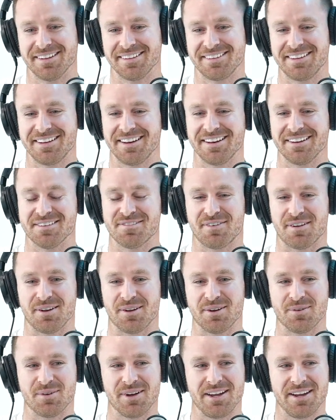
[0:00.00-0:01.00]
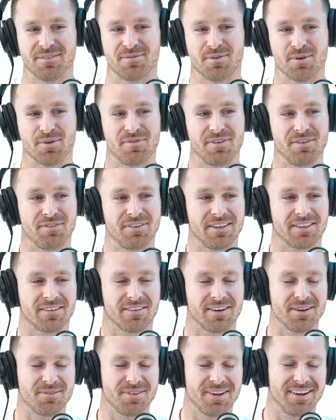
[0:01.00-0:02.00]
Did it the following week,
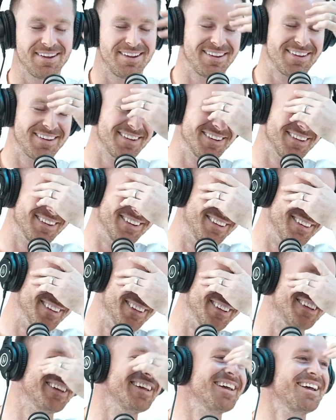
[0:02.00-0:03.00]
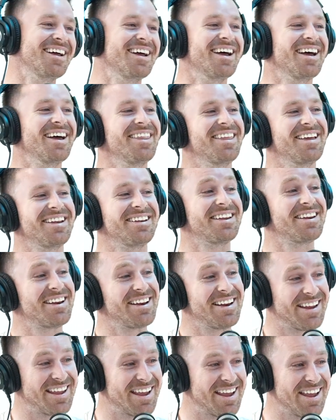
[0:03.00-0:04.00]
4:53. I'm like, oh. And then did
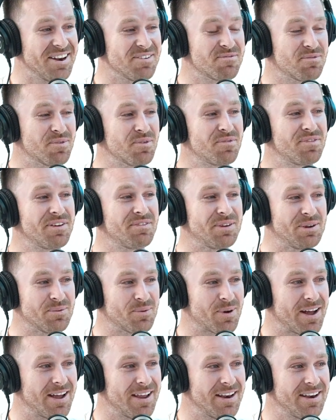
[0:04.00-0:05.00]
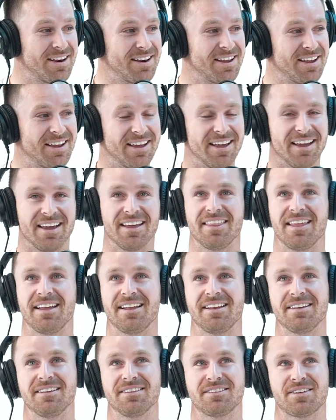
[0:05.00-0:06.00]
it again, 4:51. And
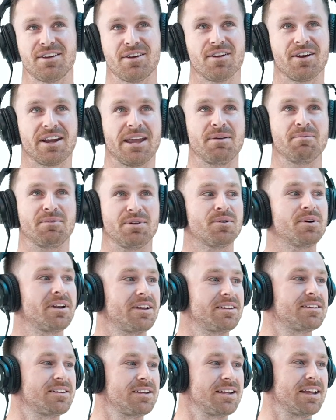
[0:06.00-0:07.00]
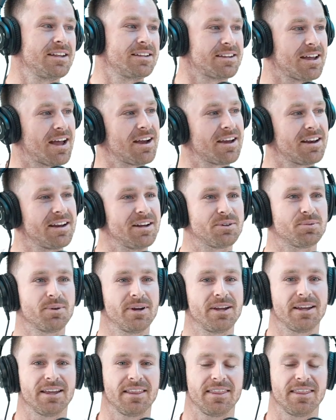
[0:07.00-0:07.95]
then, so you got to keep doing it until you get your target each week.